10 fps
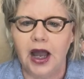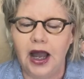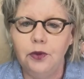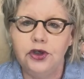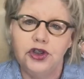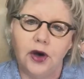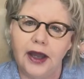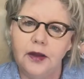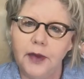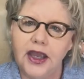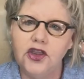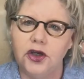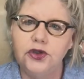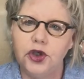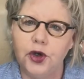I would try to make
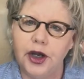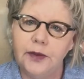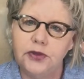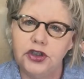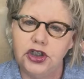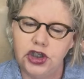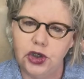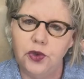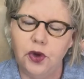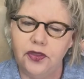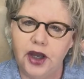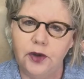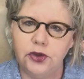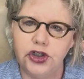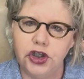those crimps do what they
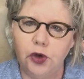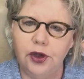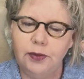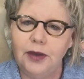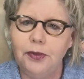were showing me,